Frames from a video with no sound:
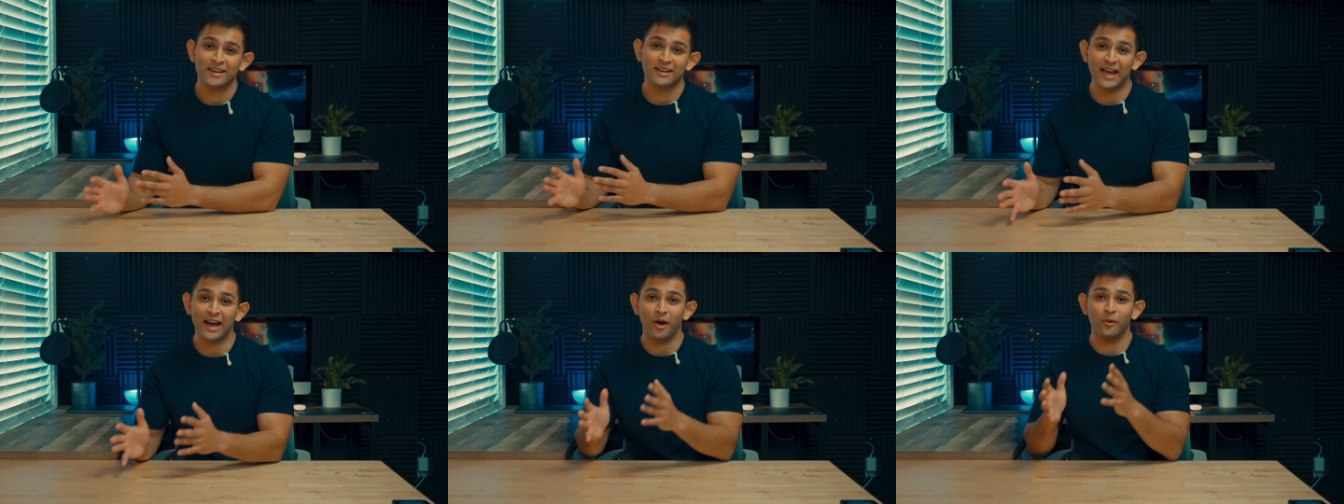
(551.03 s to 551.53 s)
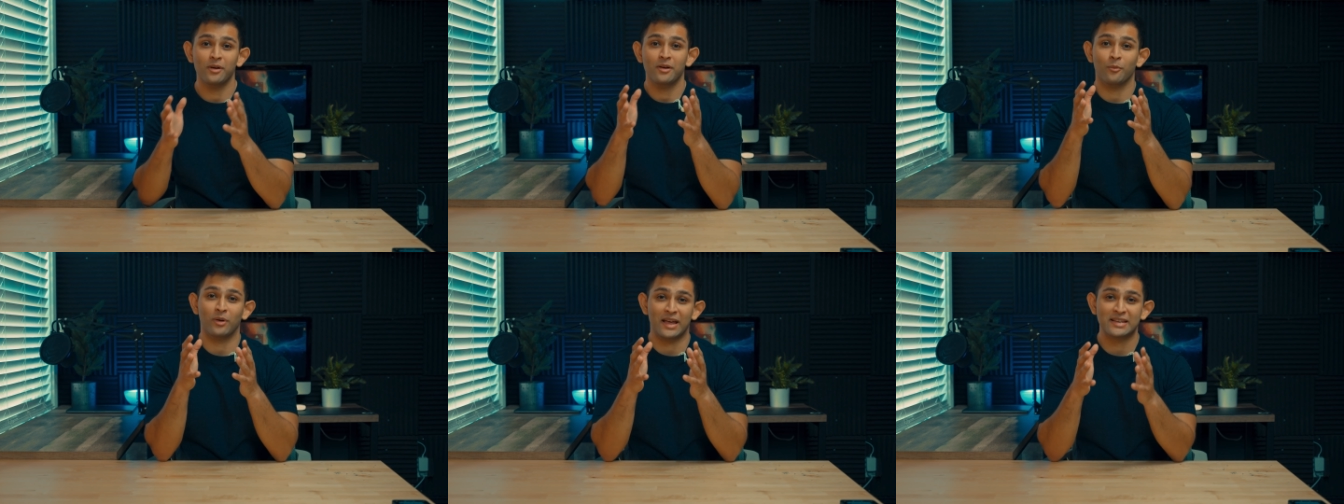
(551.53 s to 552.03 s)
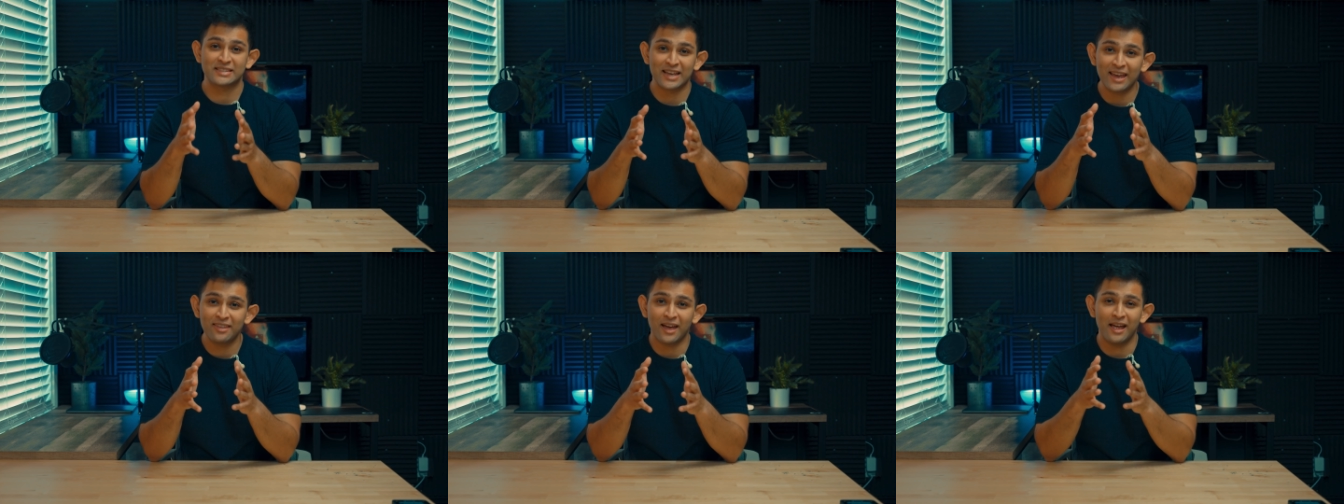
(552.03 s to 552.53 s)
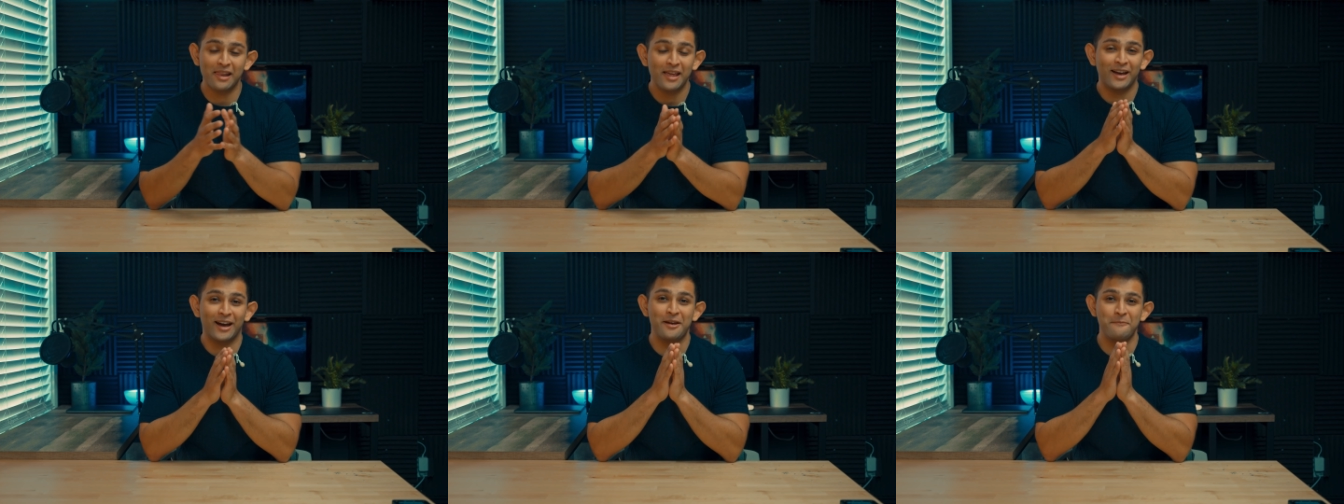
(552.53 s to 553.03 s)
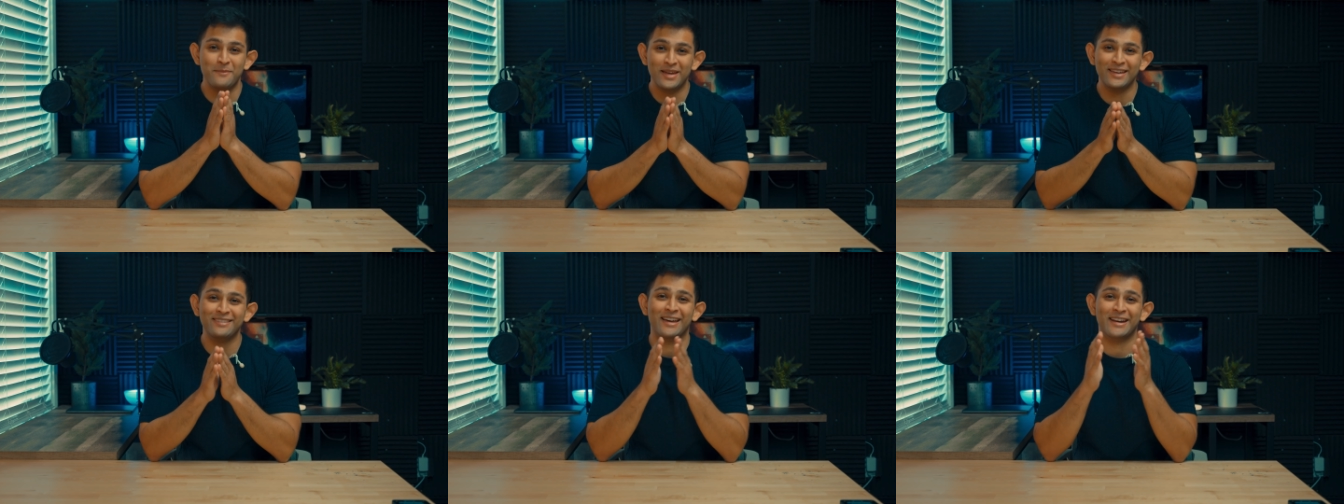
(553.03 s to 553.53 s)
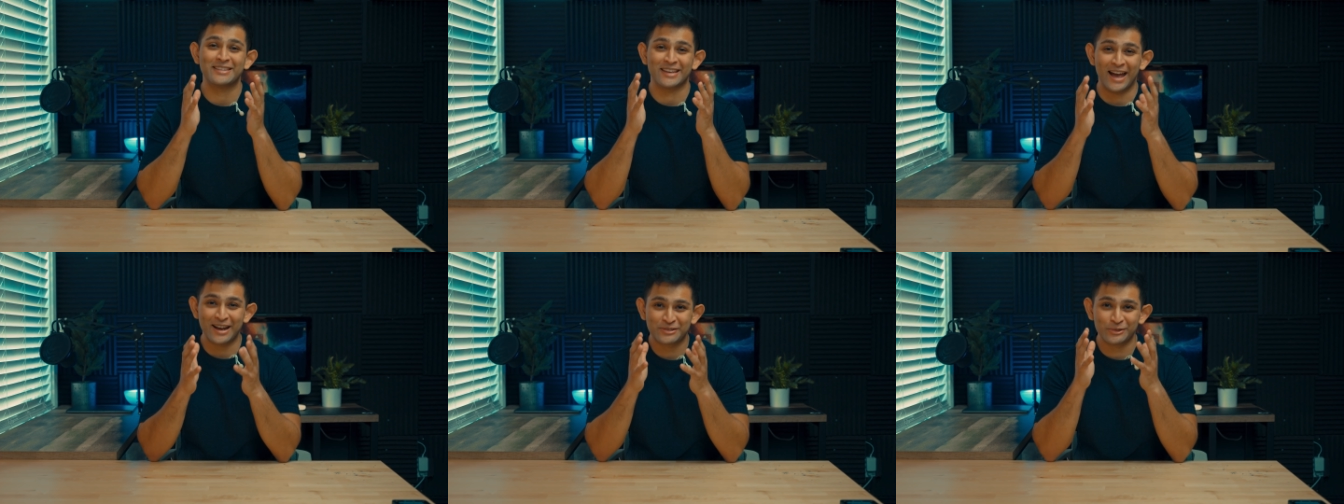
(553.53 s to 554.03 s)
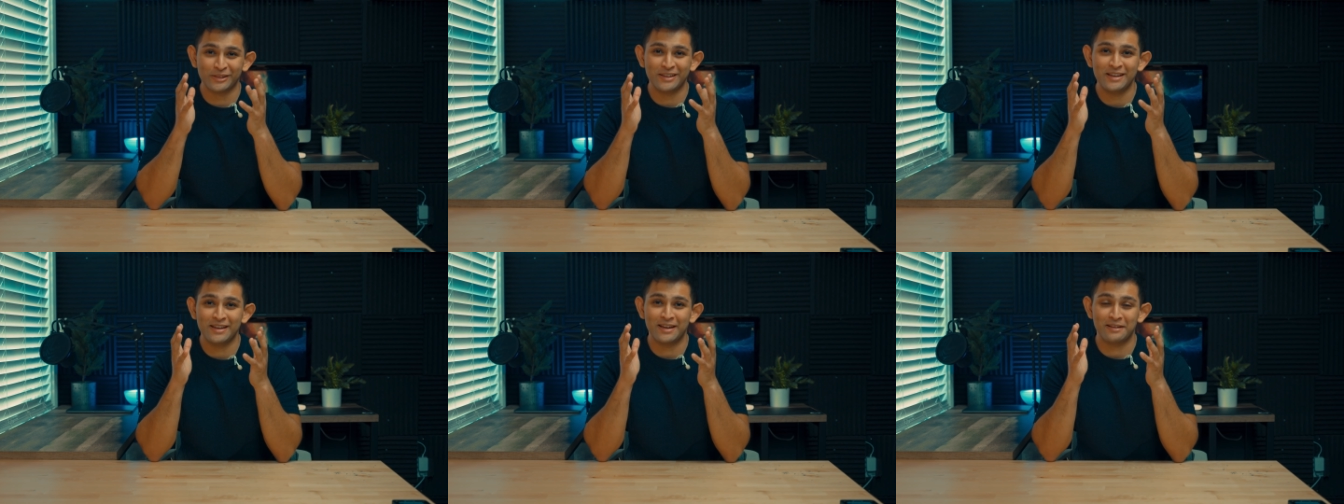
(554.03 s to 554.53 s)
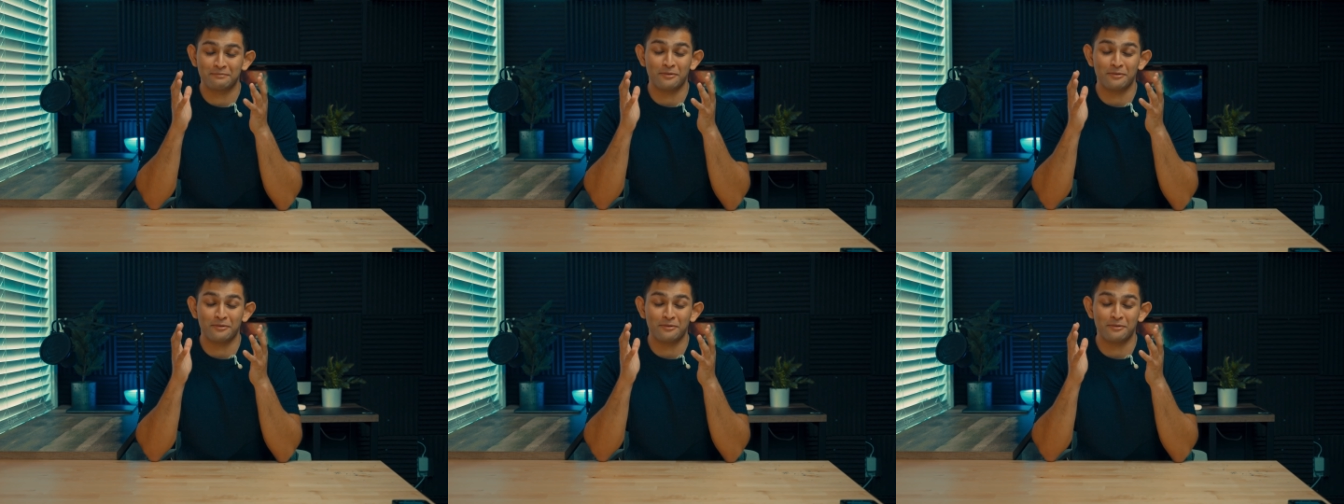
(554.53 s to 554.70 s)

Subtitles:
Now, when I say that, I mean that it's actually